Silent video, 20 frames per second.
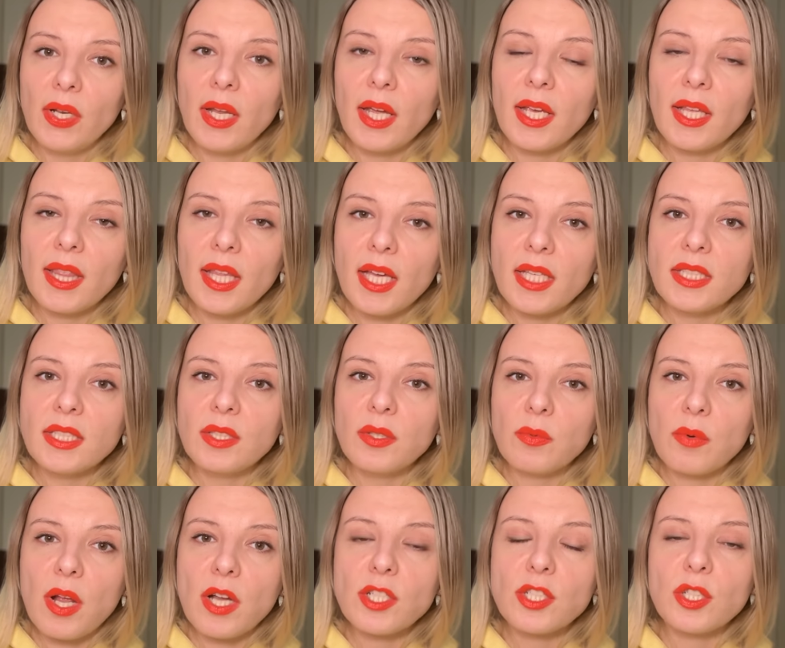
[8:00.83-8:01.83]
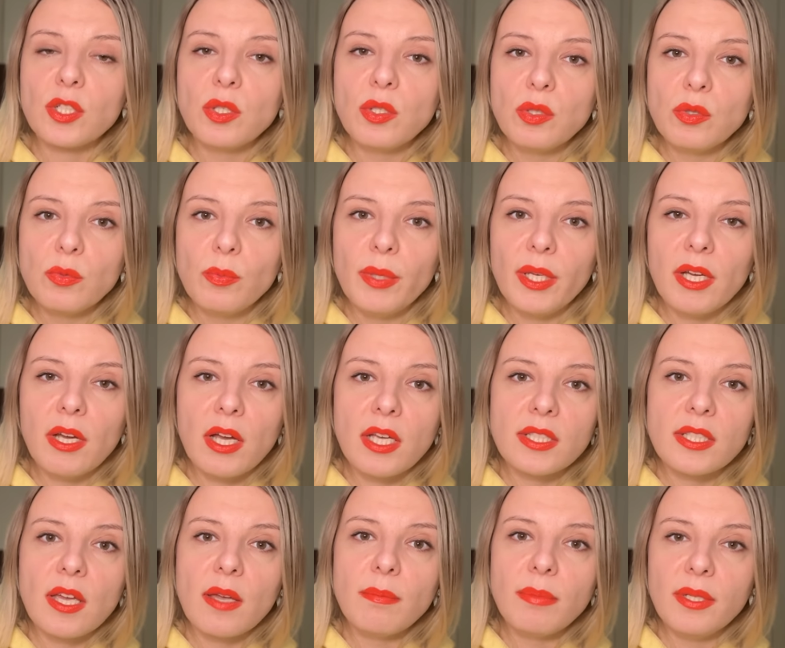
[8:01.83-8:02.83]
like that in Russia too, because
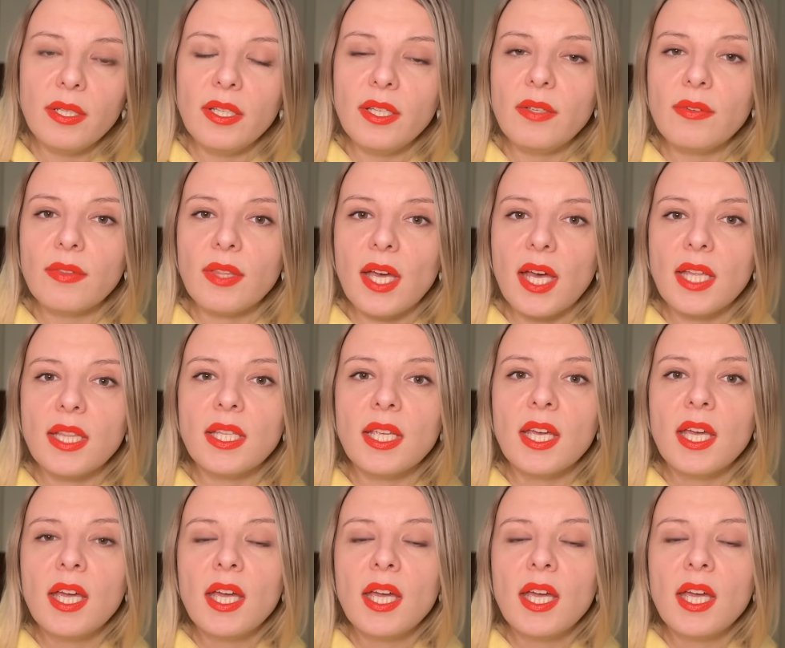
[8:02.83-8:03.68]
I believe that